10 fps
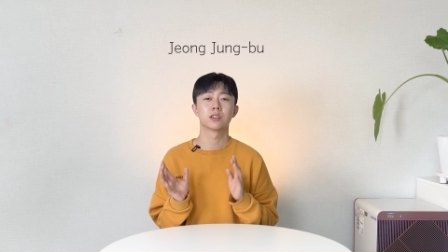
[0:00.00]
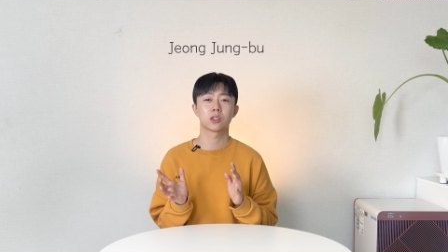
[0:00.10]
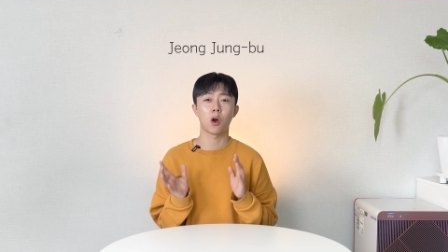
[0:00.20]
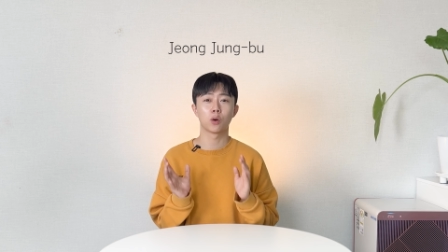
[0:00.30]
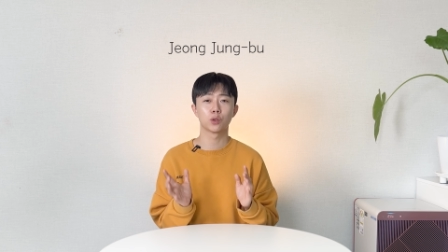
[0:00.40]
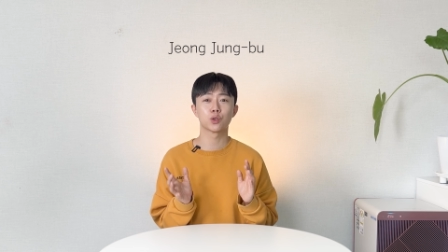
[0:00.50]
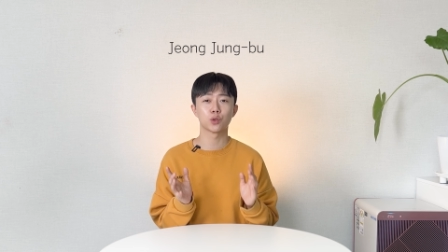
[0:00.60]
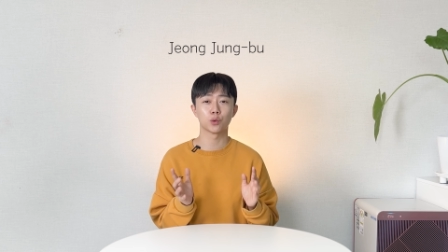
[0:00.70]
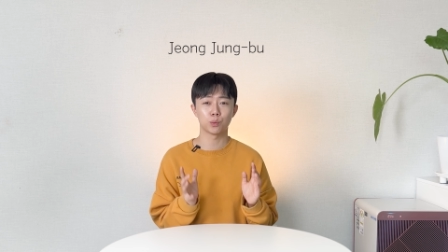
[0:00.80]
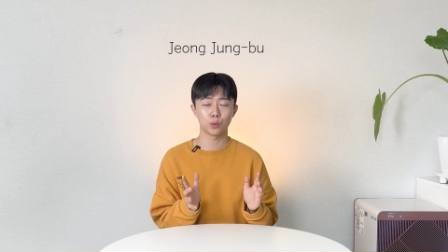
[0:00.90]

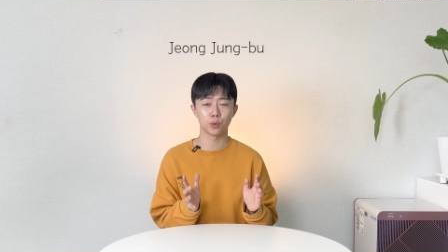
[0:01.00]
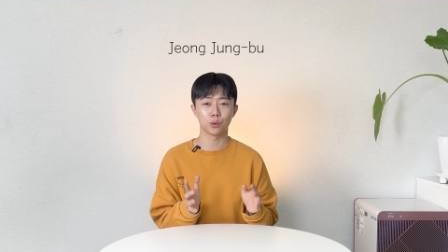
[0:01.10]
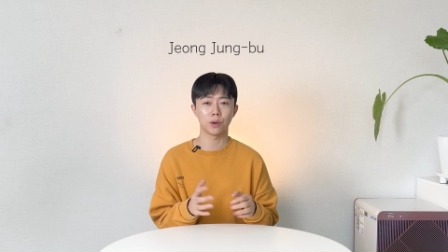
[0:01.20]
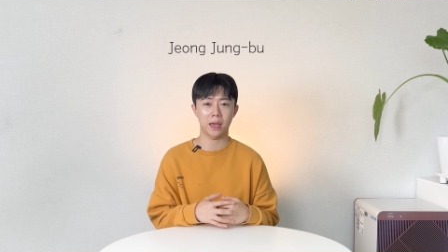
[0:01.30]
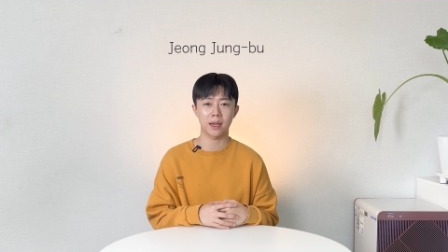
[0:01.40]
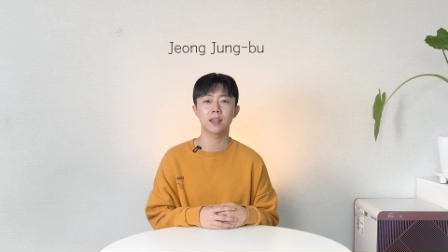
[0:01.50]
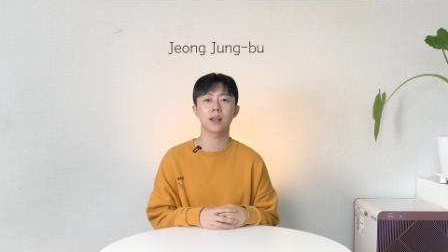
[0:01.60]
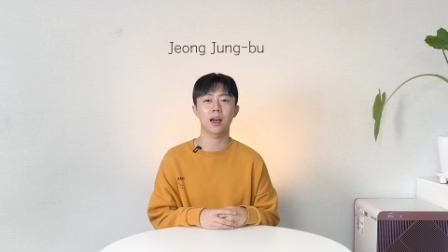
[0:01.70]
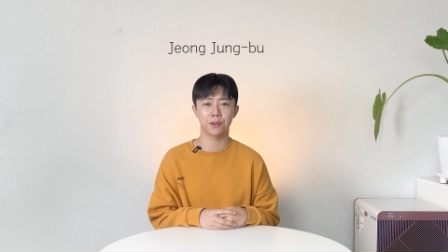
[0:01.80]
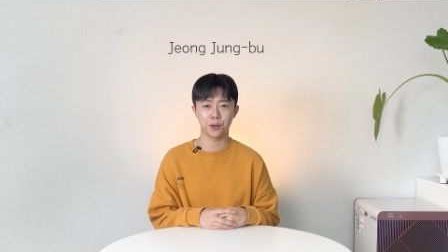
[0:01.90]
Jungbu, bu and
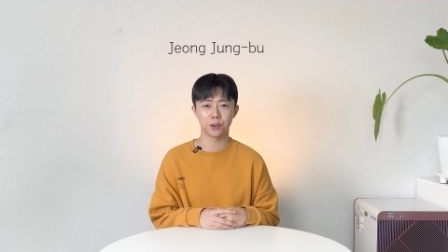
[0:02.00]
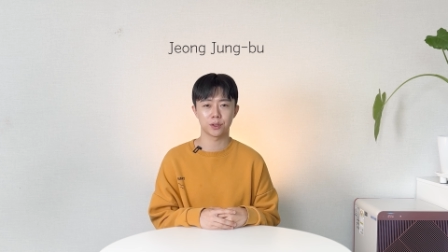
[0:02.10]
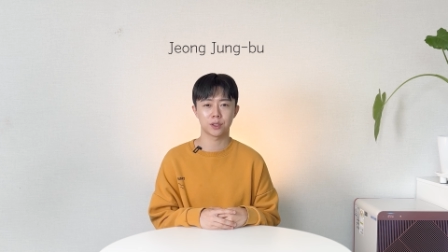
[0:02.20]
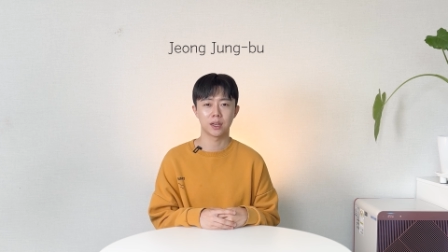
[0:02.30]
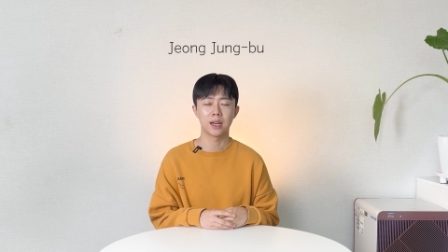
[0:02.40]
others